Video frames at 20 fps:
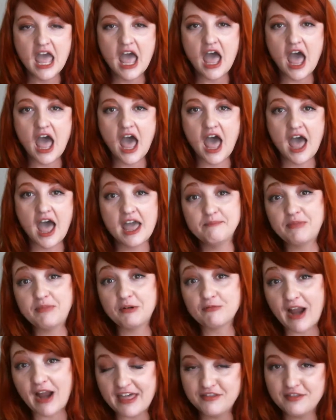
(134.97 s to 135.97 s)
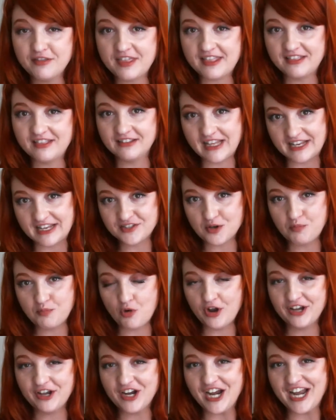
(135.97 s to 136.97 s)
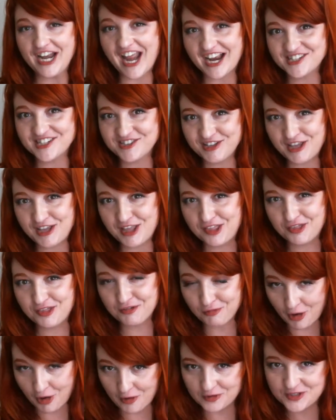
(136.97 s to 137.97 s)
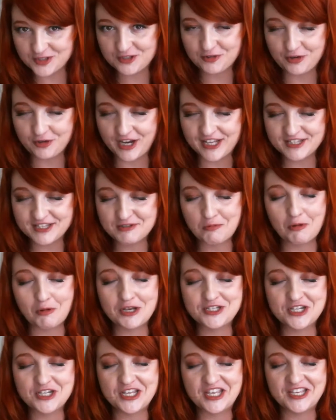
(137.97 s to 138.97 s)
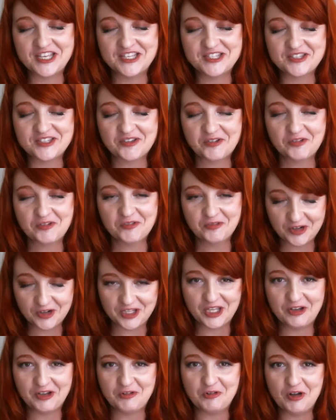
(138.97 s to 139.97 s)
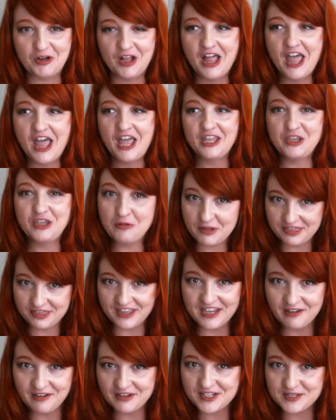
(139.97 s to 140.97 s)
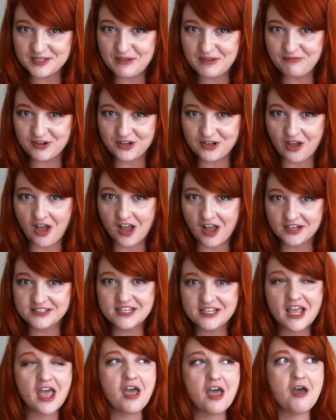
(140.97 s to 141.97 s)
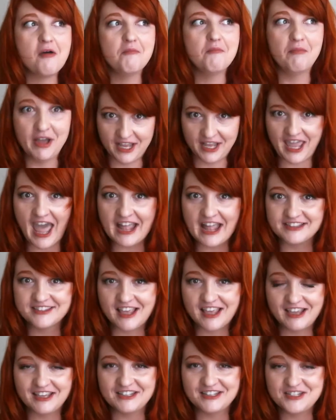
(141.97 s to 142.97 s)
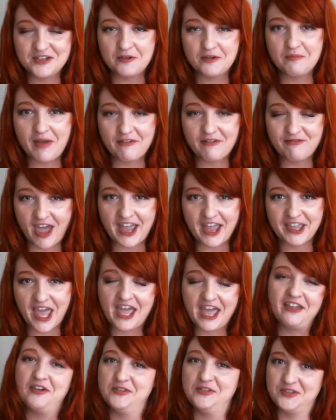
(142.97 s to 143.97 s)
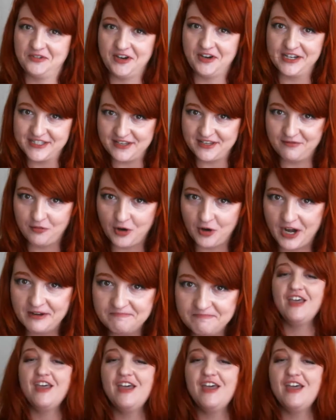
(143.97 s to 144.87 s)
but rather than the laser pointer, it actually throws treats, which is really cool. You would think it would just be for dogs, but cats like it too. My fat cat goes crazy for it.